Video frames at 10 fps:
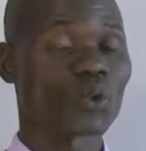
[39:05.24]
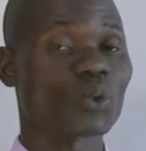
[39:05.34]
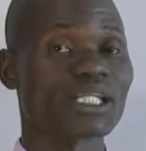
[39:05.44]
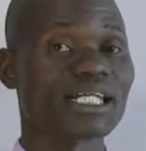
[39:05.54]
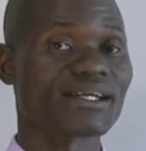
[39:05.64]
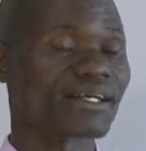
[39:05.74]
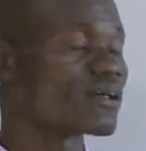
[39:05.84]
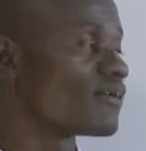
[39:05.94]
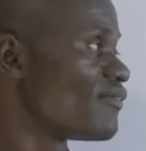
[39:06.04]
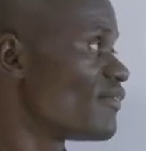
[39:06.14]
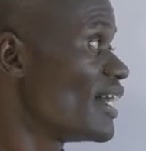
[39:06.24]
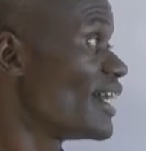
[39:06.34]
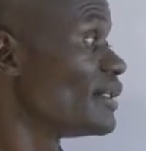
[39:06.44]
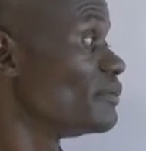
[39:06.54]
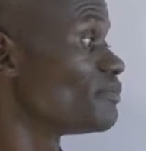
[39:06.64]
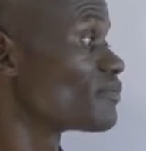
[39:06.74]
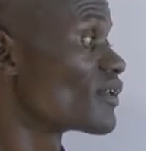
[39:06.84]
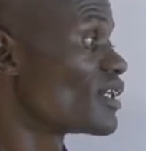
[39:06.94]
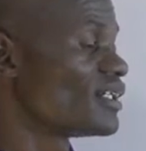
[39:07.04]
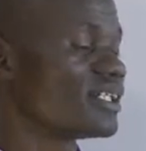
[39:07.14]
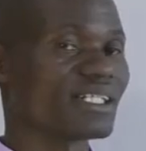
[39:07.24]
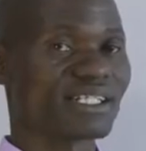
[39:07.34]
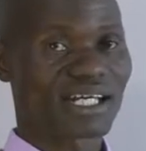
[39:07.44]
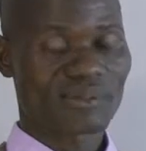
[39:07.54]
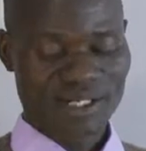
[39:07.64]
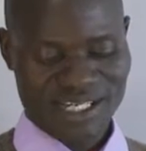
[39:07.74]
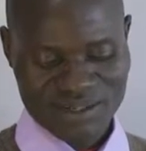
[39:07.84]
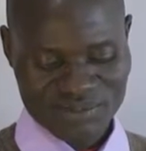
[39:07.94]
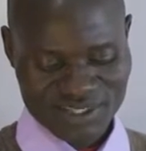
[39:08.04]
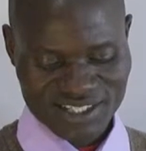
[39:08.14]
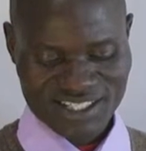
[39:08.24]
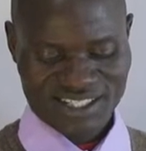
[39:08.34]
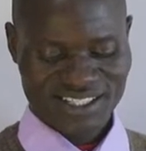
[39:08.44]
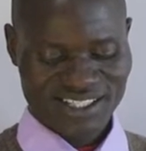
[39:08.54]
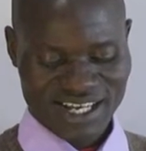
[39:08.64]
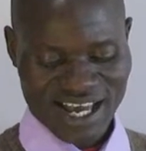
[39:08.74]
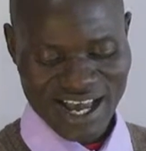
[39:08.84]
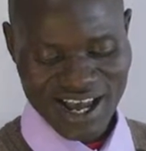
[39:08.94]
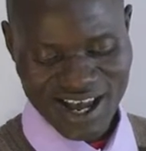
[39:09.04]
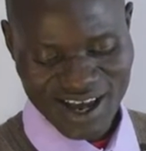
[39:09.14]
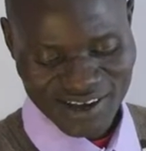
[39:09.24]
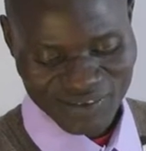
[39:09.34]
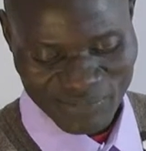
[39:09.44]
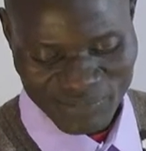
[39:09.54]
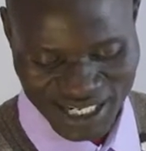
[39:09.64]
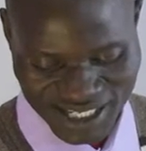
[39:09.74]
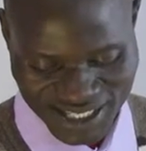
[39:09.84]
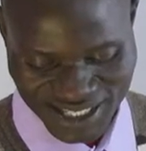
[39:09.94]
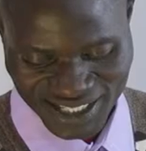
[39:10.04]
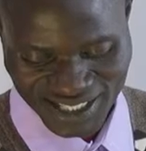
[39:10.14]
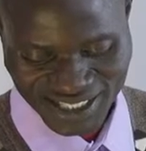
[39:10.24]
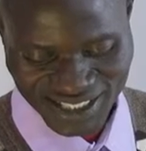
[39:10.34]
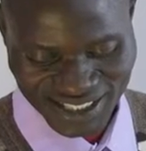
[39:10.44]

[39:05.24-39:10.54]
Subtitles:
with the ring of fire. And that becomes our best